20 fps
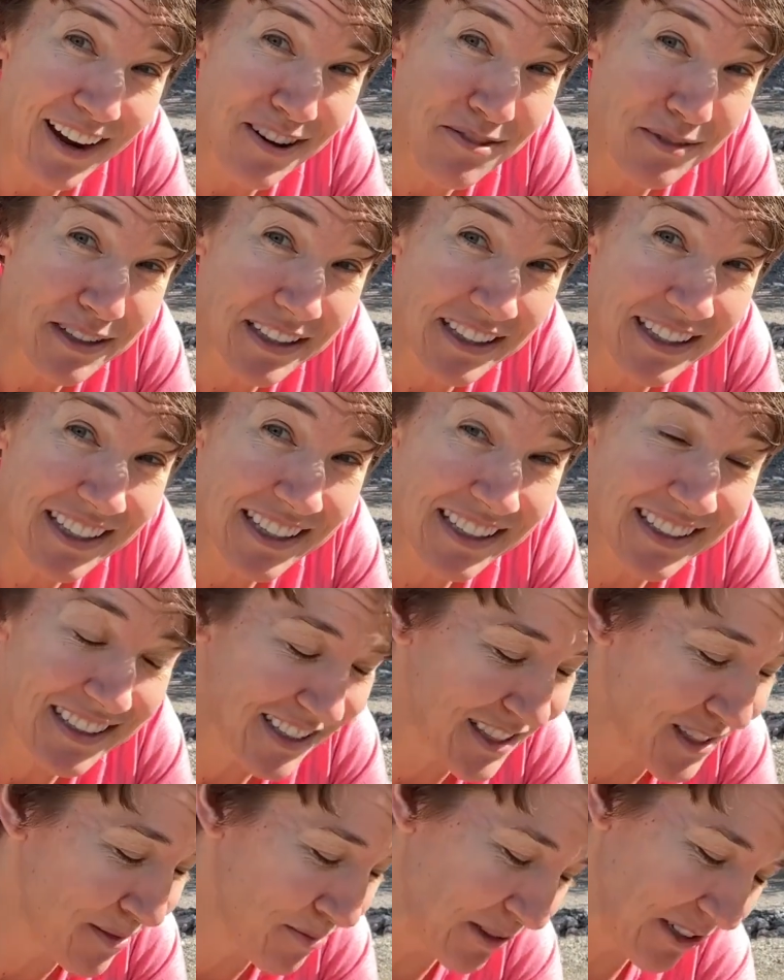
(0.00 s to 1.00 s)
I really get to
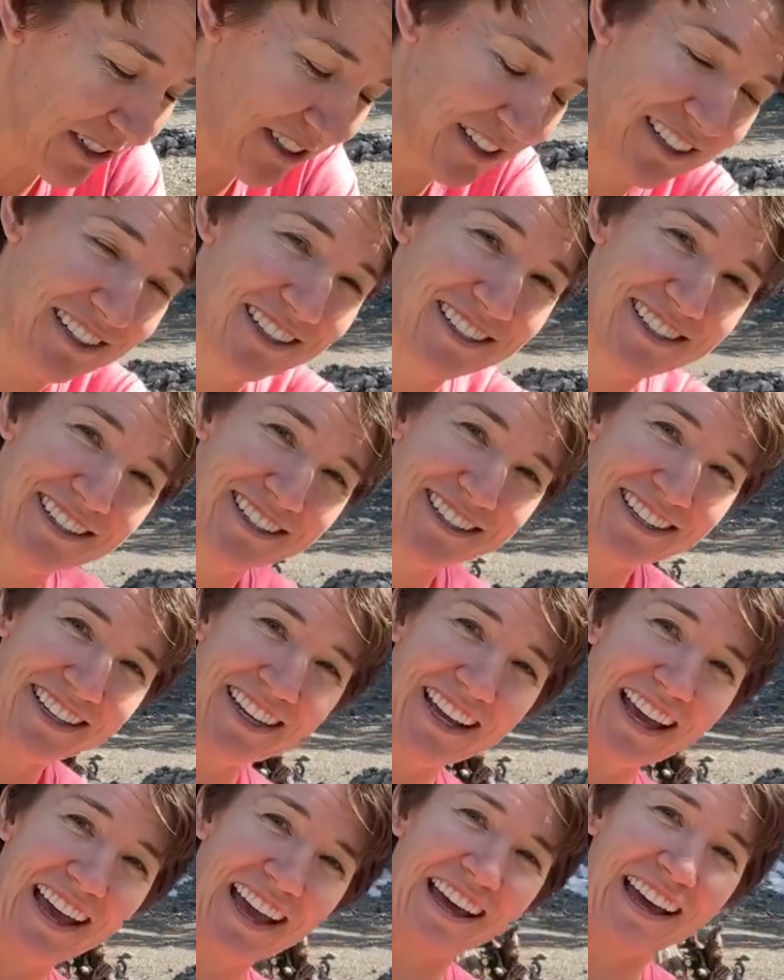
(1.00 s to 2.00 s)
splurge.
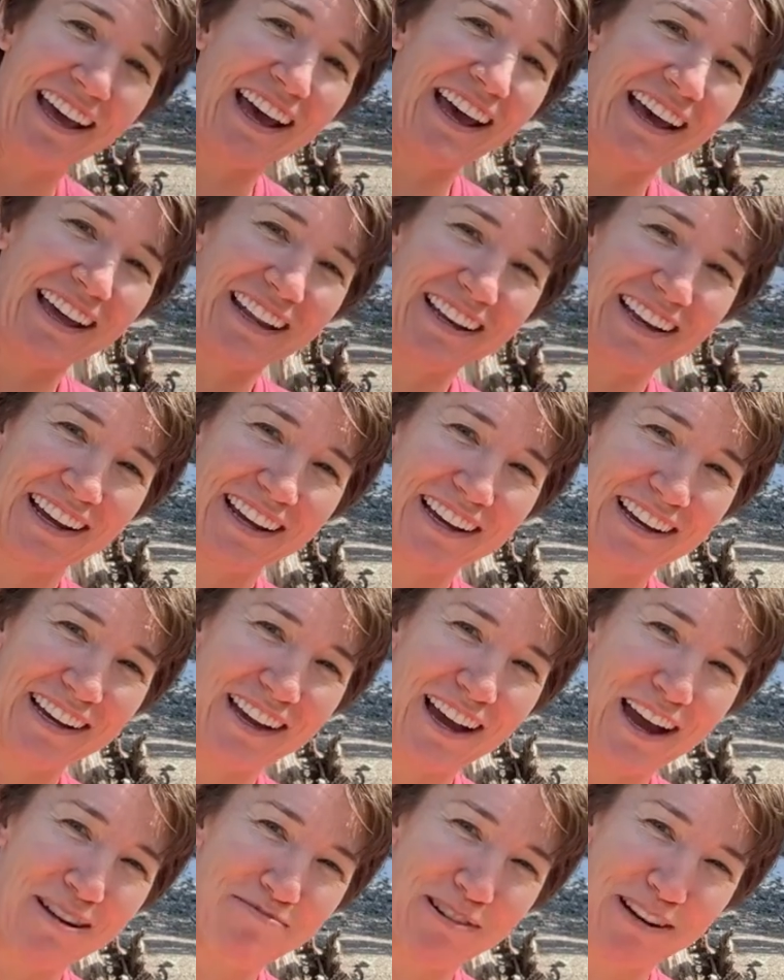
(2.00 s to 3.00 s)
And
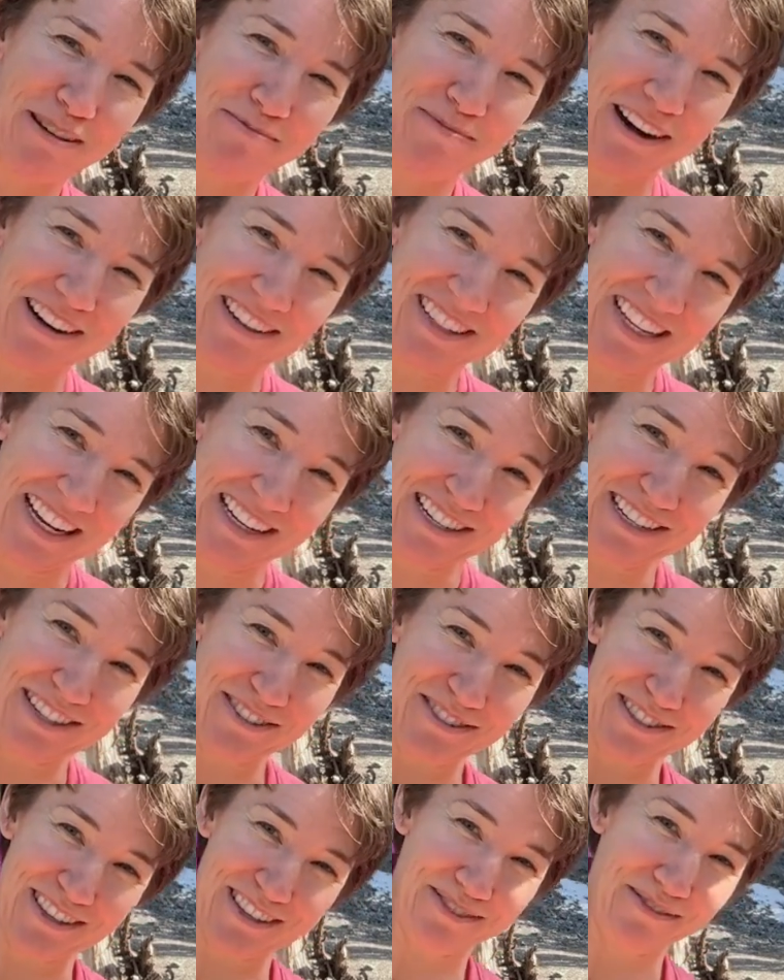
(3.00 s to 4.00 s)
I bring a pair of tennis
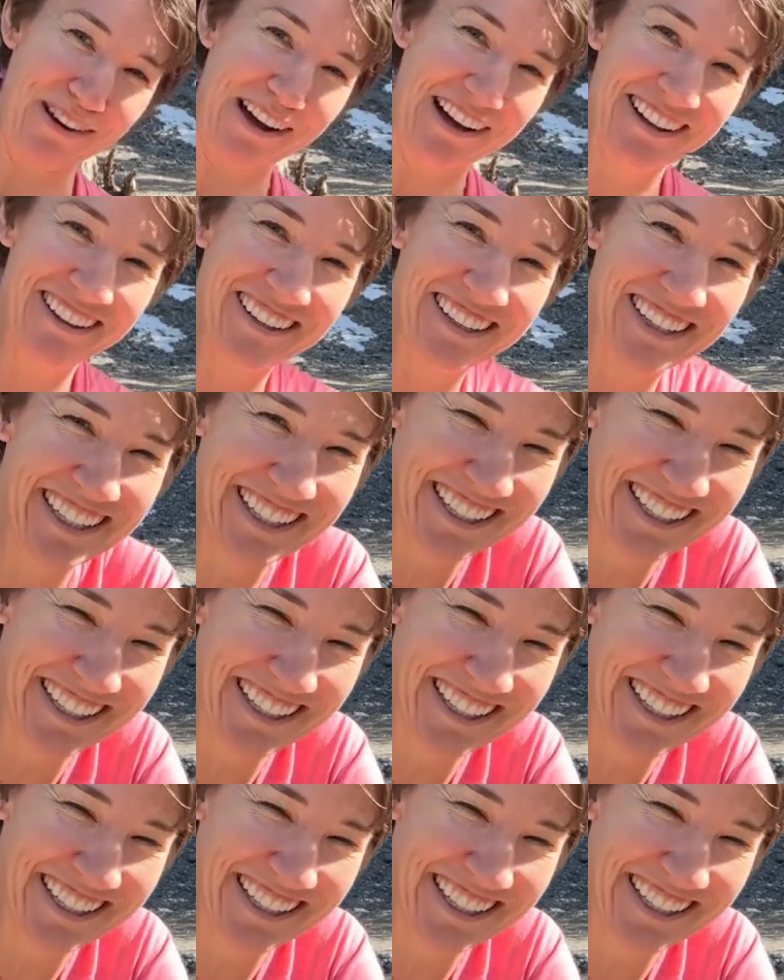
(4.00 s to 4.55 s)
shoes as well.